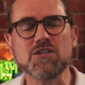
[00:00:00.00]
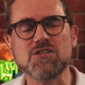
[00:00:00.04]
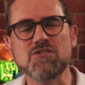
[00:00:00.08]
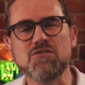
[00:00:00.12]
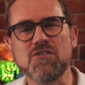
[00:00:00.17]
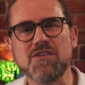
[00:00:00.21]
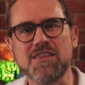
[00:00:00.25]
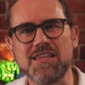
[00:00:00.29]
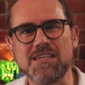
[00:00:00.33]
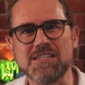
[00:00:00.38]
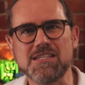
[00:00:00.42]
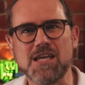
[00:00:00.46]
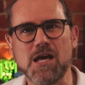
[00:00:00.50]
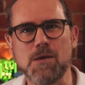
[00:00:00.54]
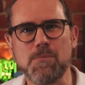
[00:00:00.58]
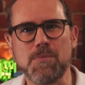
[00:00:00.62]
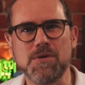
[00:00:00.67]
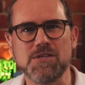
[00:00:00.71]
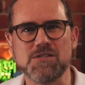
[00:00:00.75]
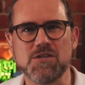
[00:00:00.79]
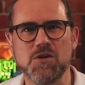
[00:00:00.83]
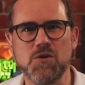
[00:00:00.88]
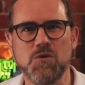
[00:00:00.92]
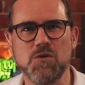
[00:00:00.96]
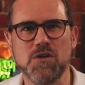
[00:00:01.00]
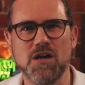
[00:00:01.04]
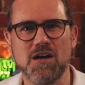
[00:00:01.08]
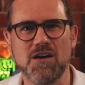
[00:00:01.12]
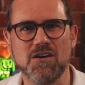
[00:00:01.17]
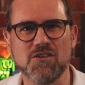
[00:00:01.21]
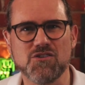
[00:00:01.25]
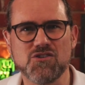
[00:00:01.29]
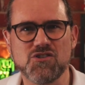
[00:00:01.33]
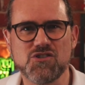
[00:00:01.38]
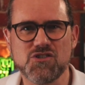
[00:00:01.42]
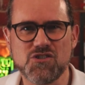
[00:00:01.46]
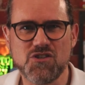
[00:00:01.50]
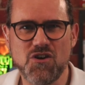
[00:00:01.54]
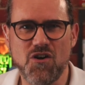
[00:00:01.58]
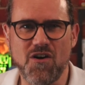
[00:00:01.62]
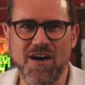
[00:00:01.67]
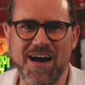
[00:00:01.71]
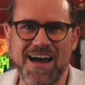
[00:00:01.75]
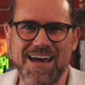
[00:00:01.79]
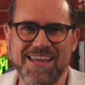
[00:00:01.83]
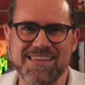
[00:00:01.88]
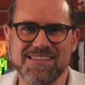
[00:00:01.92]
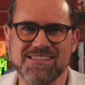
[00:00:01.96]
for this episode are Scott
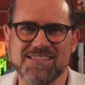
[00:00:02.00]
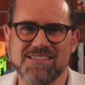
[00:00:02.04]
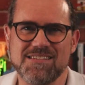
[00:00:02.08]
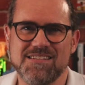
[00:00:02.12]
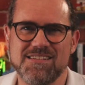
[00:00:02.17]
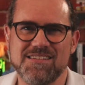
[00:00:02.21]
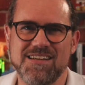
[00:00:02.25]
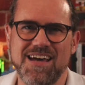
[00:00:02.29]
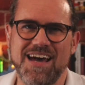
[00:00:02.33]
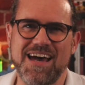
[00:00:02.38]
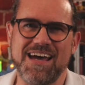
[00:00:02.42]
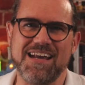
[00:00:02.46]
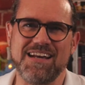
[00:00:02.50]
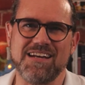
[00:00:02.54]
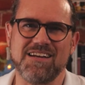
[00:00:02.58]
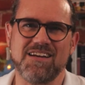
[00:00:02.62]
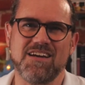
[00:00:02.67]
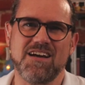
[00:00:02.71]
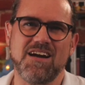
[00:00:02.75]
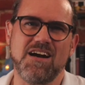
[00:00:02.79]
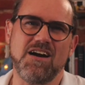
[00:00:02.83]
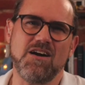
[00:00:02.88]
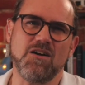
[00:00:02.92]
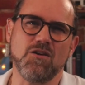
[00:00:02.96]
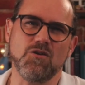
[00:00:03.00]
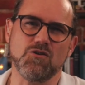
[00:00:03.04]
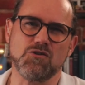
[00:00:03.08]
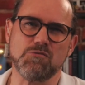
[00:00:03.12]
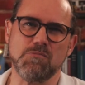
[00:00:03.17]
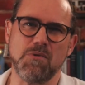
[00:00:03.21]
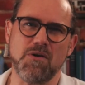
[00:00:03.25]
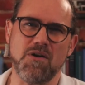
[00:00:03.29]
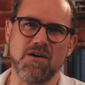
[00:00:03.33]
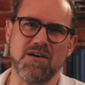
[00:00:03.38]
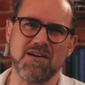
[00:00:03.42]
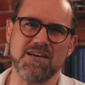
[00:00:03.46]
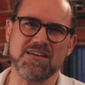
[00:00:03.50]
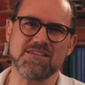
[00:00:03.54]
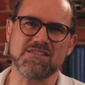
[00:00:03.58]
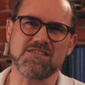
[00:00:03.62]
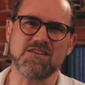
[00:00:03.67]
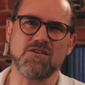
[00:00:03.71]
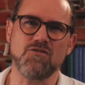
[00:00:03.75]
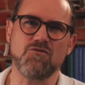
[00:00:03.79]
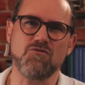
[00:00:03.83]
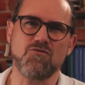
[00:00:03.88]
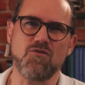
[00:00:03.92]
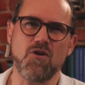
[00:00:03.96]
Hanson and Carlos Morales
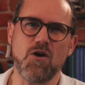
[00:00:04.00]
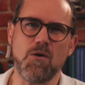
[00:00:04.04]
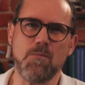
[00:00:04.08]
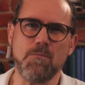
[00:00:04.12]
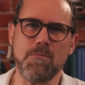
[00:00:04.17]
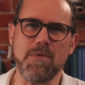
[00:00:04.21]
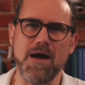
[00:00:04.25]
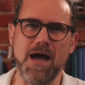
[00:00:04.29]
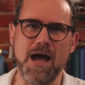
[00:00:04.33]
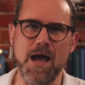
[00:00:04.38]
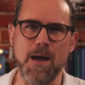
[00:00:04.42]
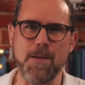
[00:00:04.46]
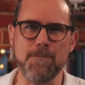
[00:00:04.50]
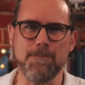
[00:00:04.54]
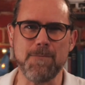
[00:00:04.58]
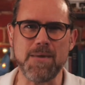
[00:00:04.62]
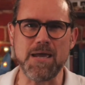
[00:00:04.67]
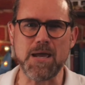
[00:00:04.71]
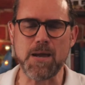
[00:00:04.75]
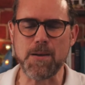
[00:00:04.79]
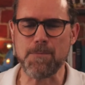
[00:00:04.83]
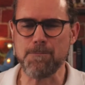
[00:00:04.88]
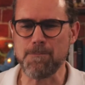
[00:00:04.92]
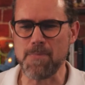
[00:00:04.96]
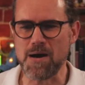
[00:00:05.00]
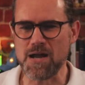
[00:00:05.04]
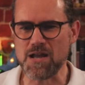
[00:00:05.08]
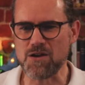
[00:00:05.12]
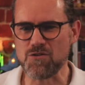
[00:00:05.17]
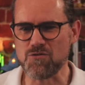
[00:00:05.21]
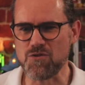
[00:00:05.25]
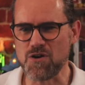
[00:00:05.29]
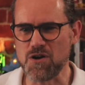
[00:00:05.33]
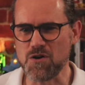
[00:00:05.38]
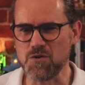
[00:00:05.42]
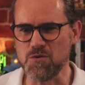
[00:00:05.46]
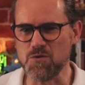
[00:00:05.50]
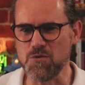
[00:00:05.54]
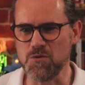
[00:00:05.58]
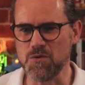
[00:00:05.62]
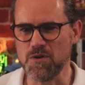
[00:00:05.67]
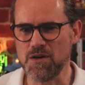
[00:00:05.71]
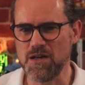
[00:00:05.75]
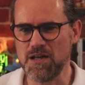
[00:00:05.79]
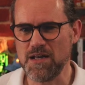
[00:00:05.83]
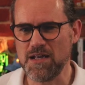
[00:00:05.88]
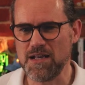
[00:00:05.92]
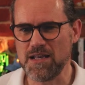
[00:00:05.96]
from Ambiq Micro.
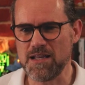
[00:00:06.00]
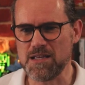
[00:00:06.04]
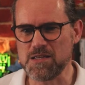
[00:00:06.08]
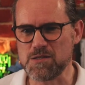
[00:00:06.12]
Let's